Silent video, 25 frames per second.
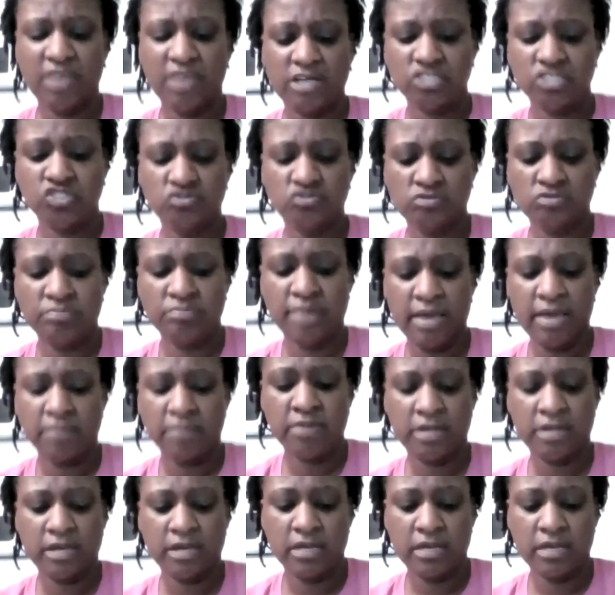I thought you
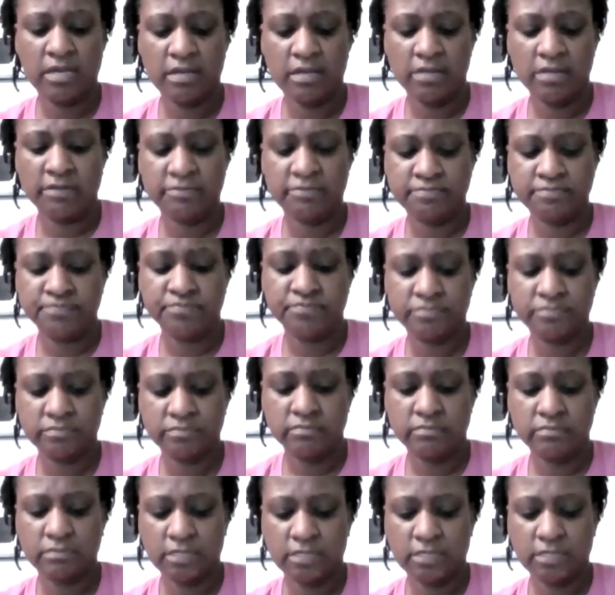were able to